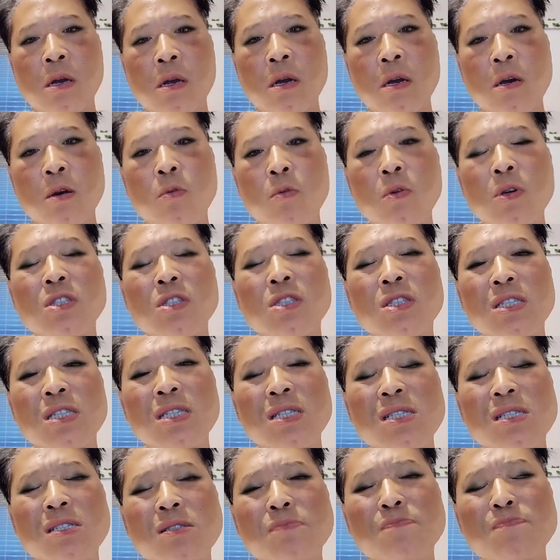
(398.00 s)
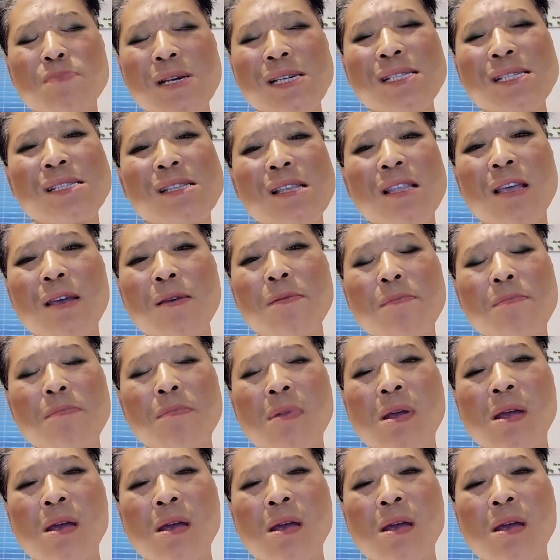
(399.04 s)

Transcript: which is basically